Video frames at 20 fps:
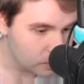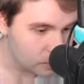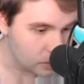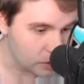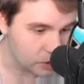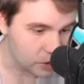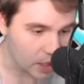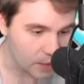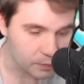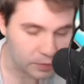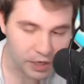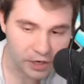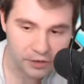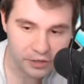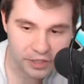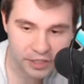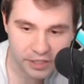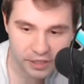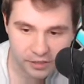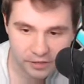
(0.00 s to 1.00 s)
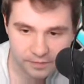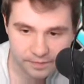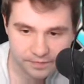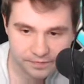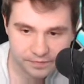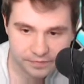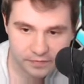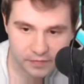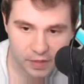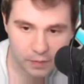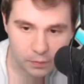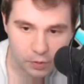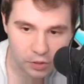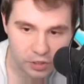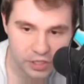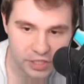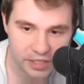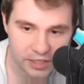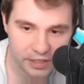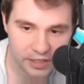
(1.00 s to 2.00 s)
The top priority kill?
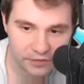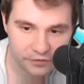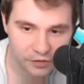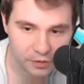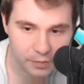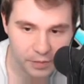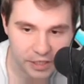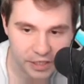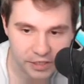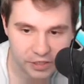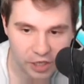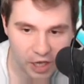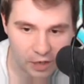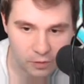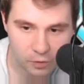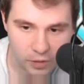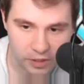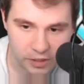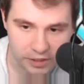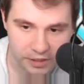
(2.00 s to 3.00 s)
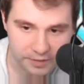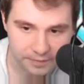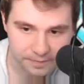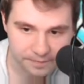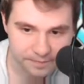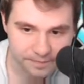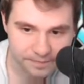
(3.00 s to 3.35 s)
Personally, for me, not really.